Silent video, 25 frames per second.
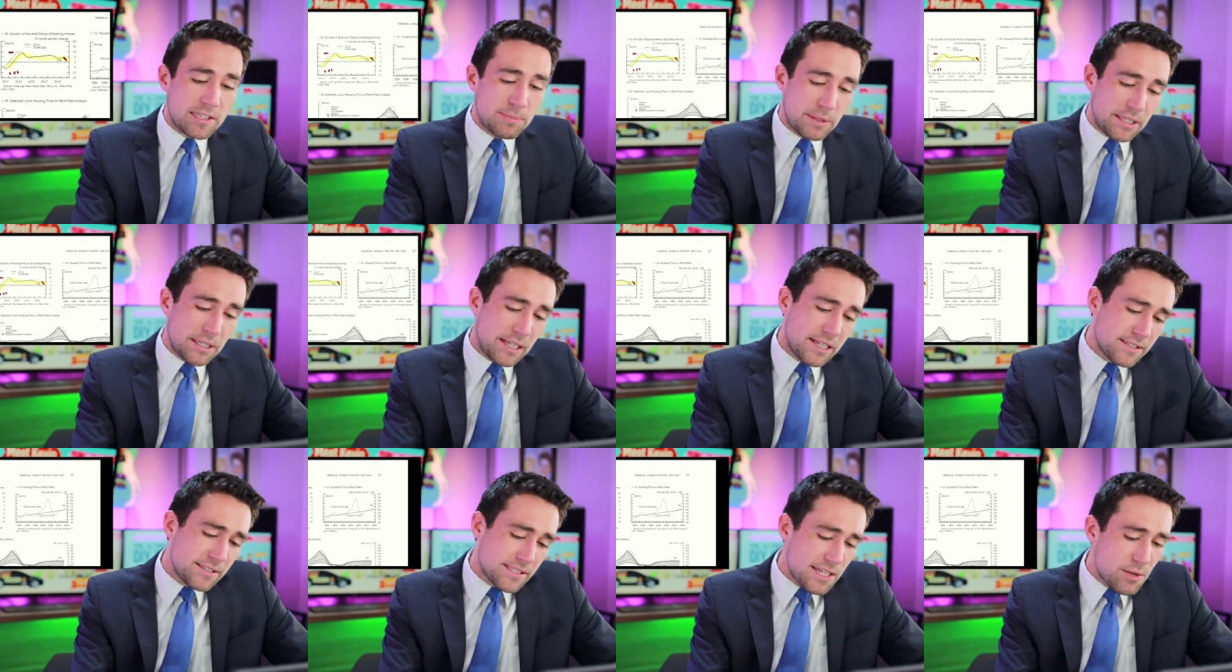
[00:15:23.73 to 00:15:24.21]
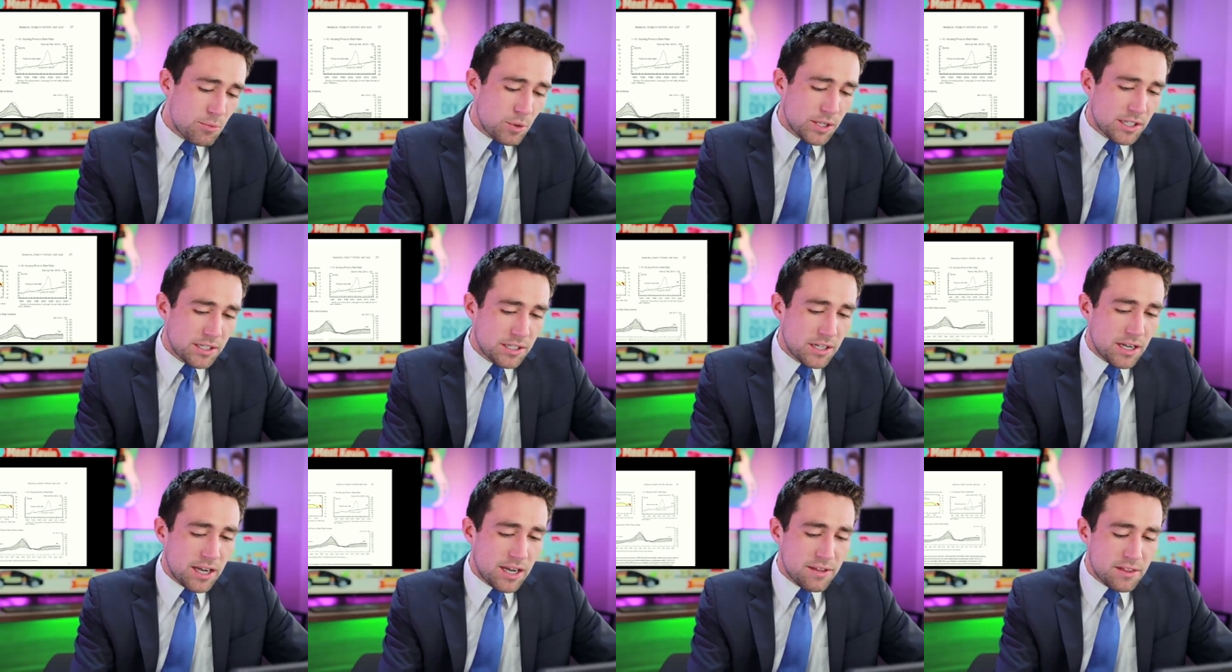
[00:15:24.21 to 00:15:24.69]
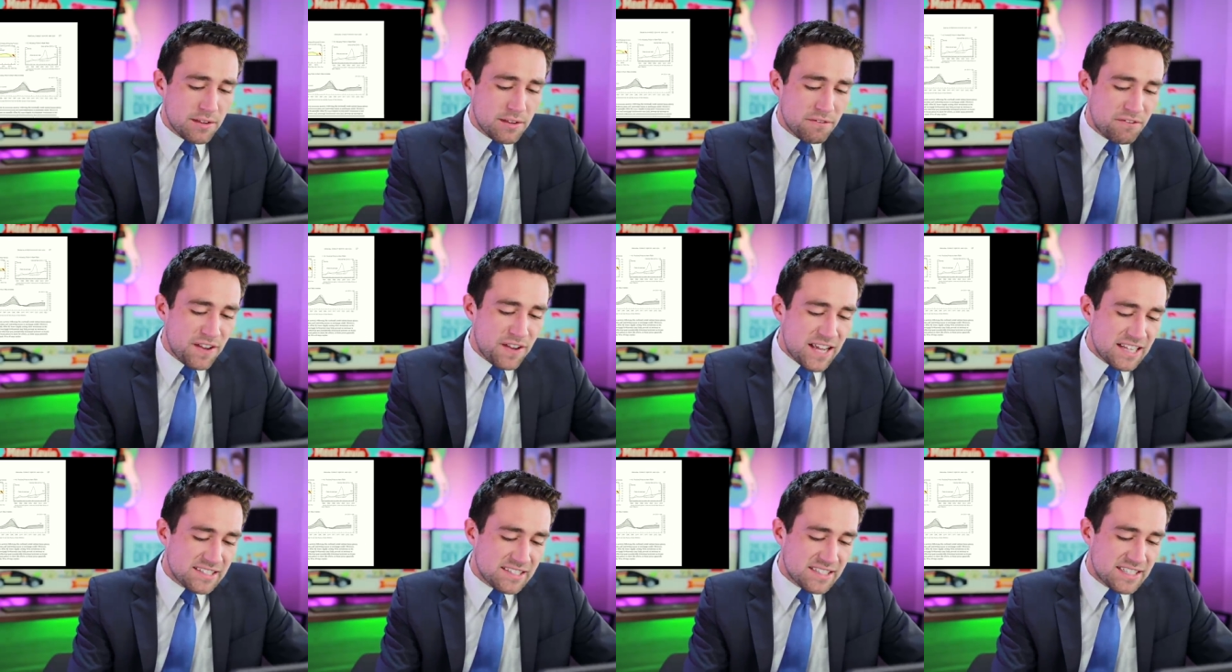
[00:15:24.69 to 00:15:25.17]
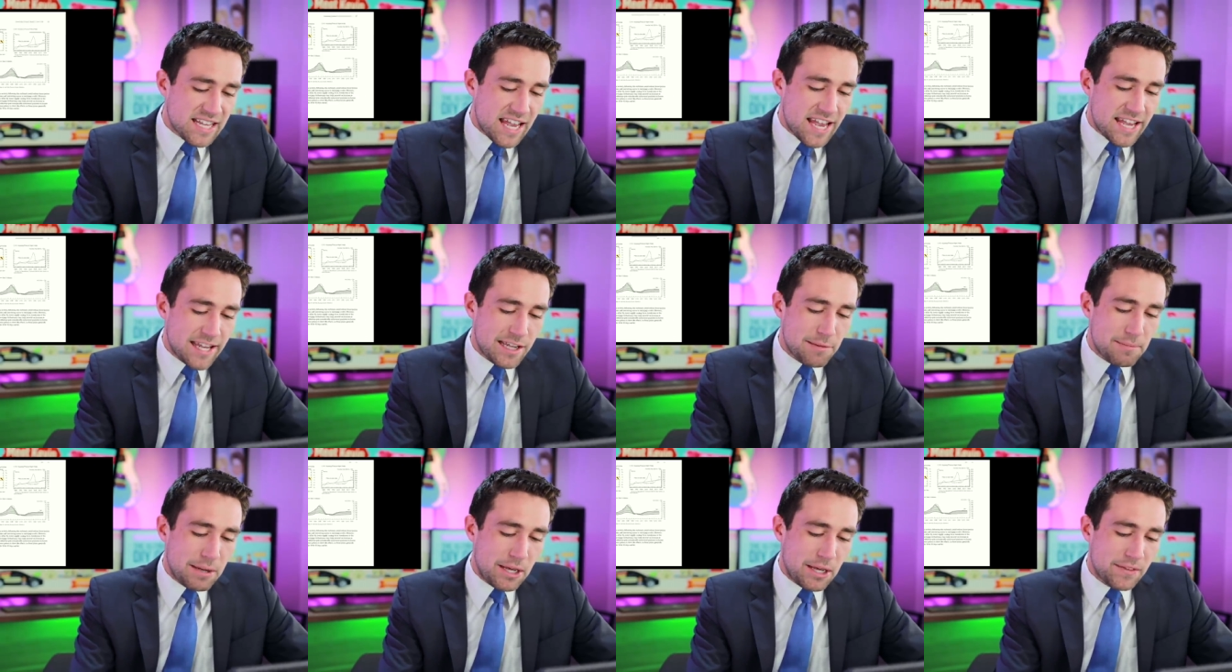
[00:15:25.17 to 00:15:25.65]
but let's see what uh, the Fed's
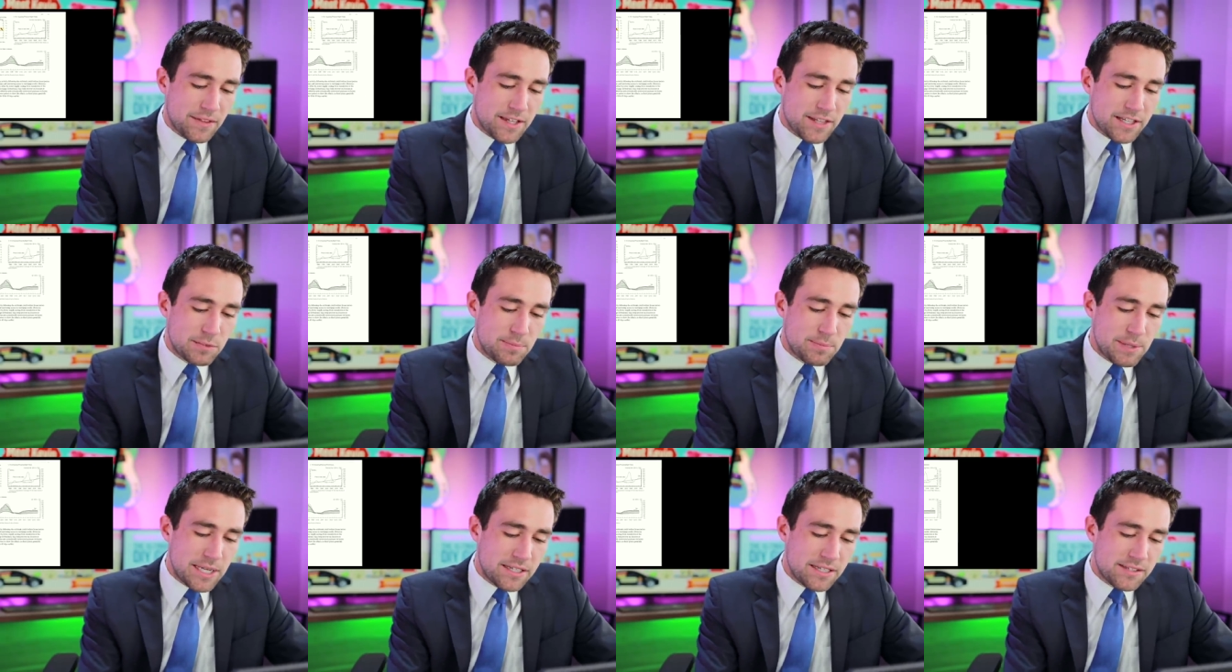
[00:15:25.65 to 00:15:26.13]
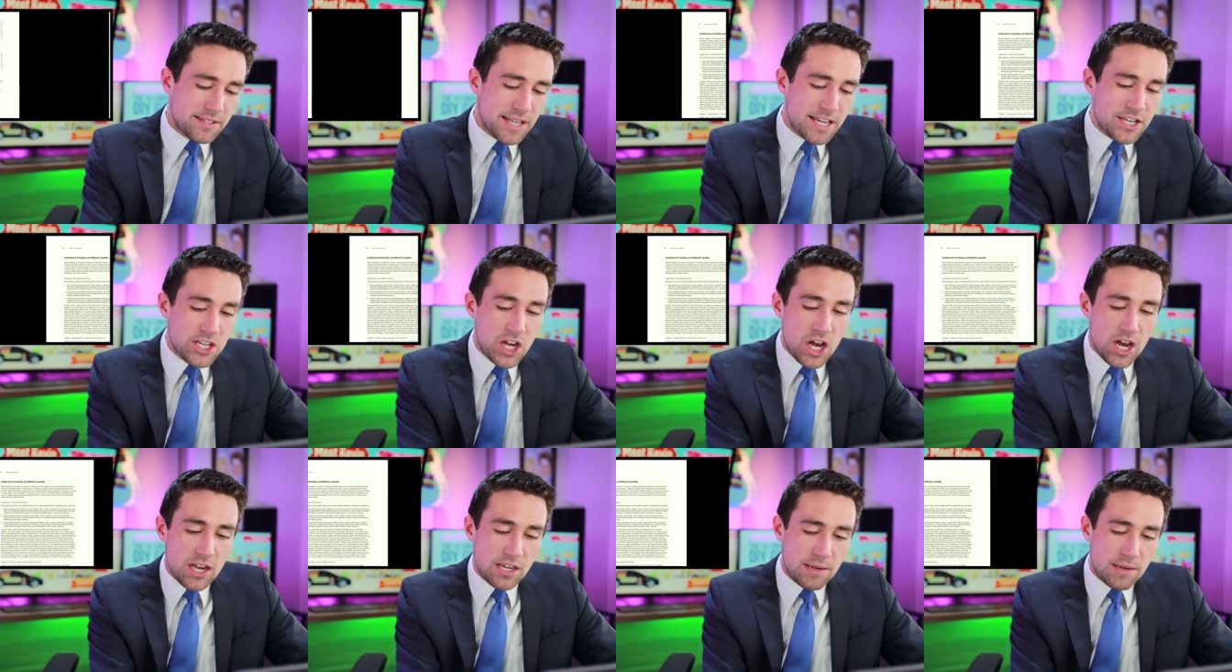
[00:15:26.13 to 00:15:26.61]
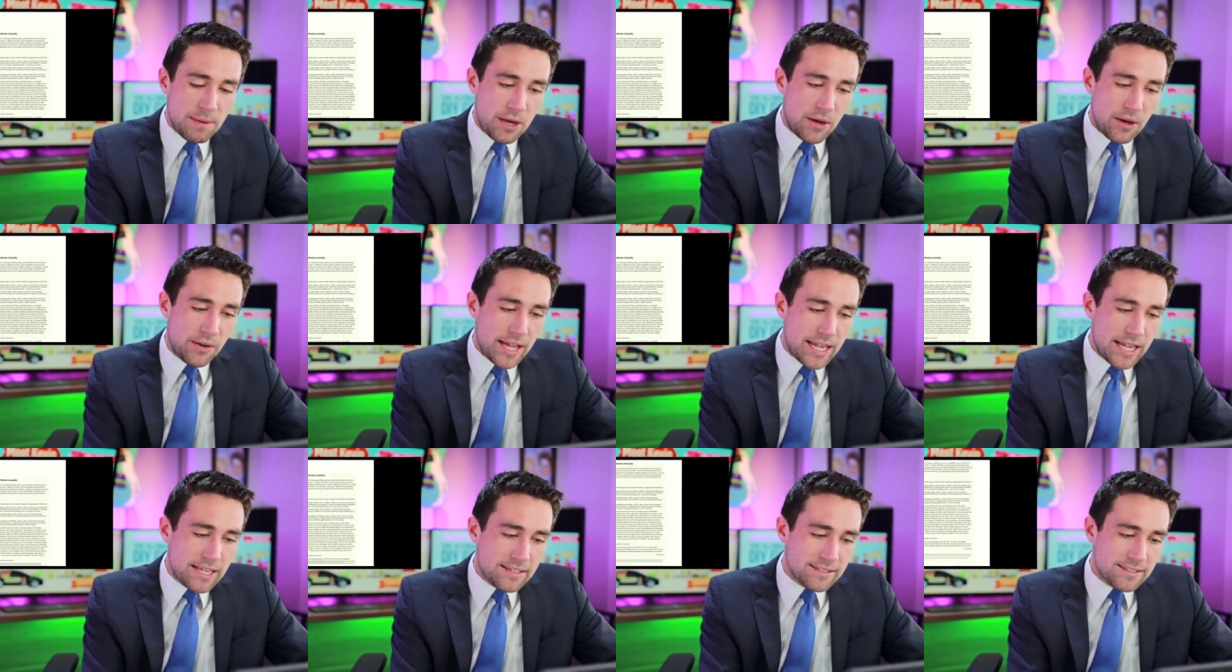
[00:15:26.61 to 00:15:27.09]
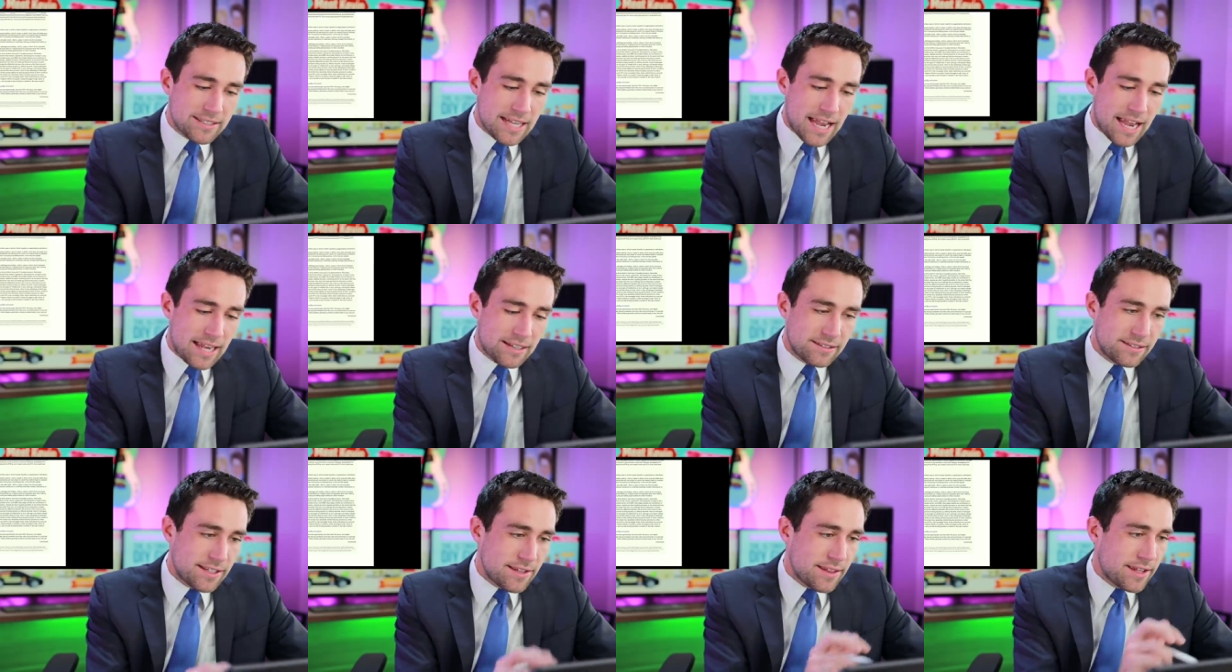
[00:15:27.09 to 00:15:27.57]
saying about this because they talk about
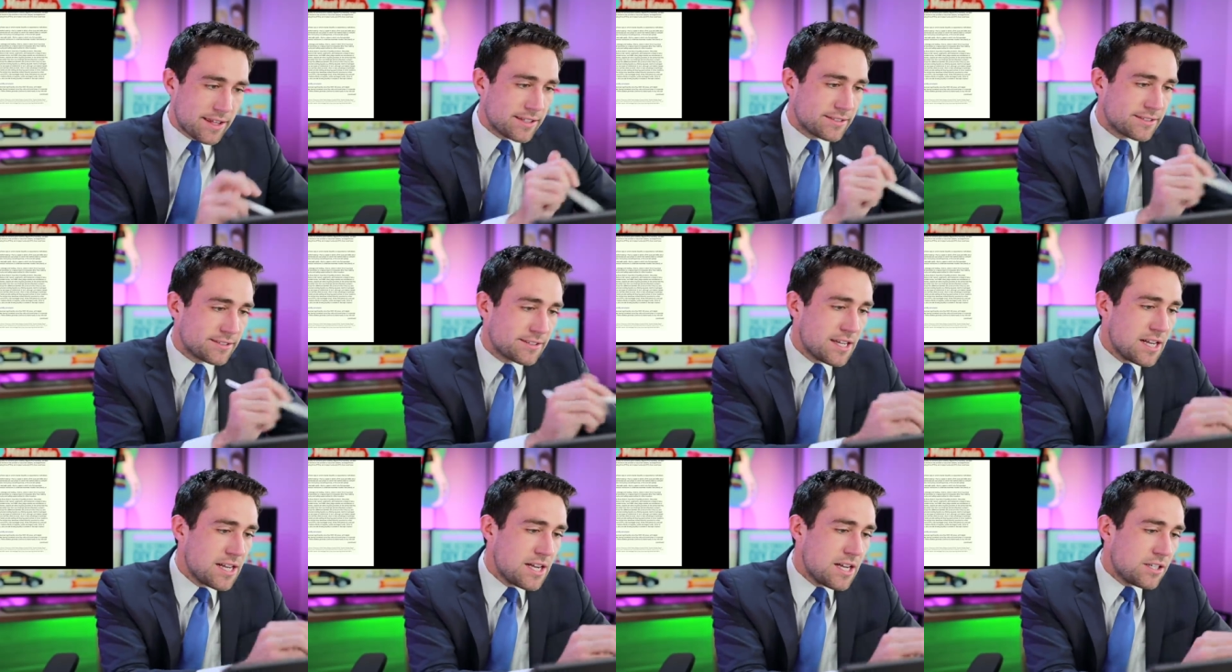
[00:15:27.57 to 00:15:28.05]
exactly this.